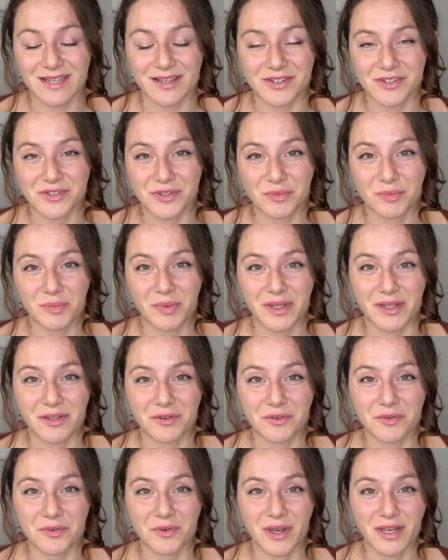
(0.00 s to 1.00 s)
I should be
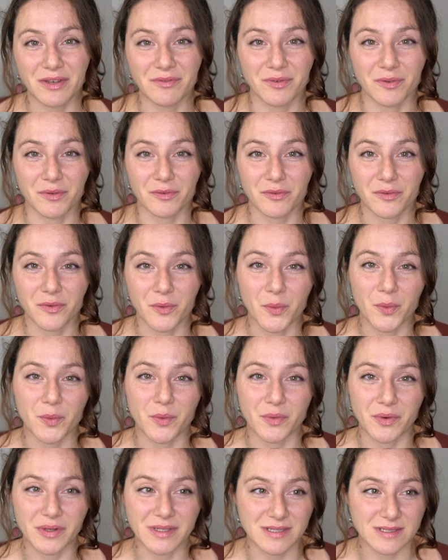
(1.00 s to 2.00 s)
grateful
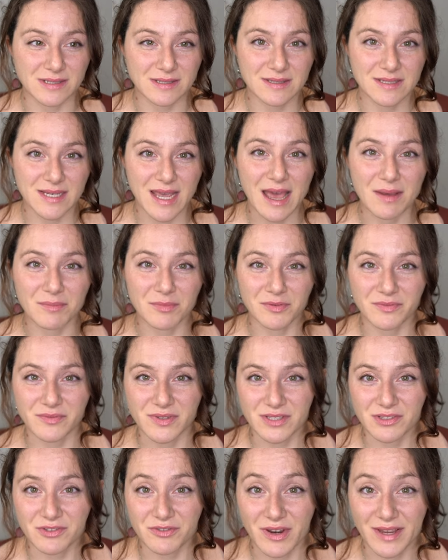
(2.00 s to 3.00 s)
for in this time of
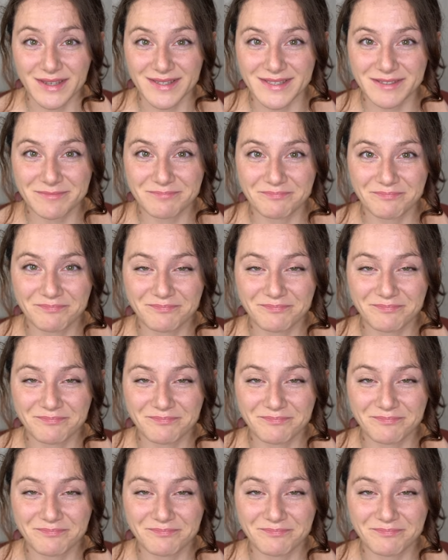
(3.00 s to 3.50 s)
distress.